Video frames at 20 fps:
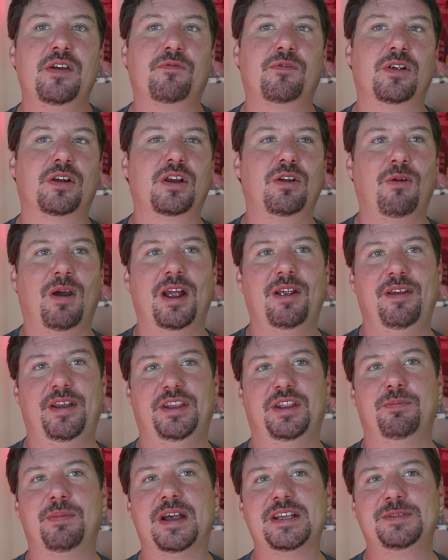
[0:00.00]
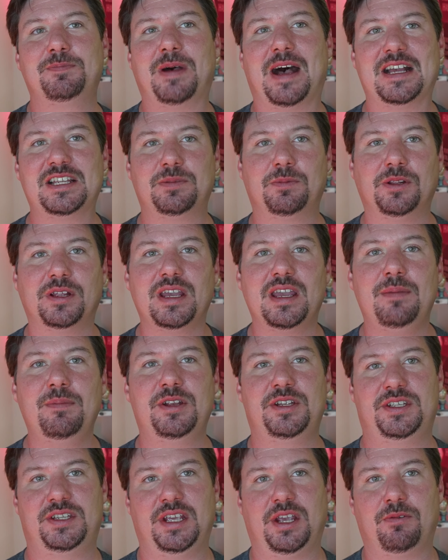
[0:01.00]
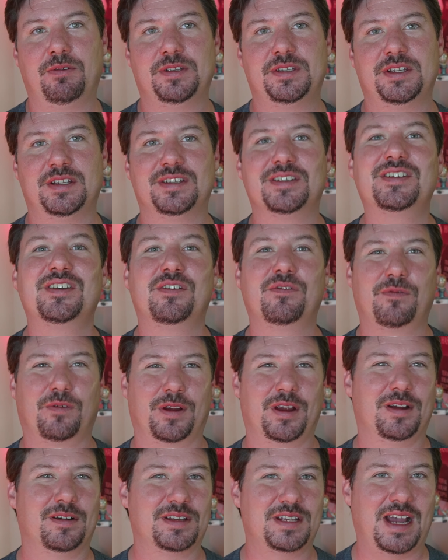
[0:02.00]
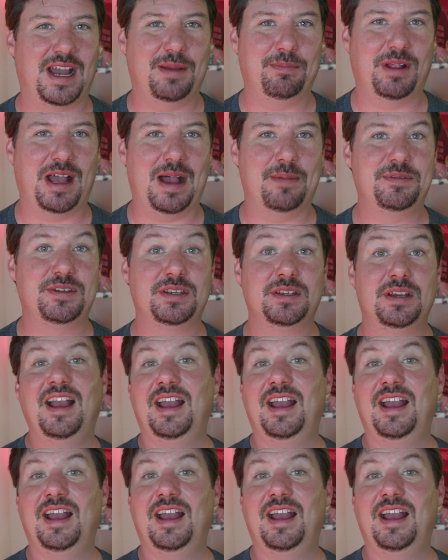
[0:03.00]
for acquiring the best possible image sequences for your time lapse.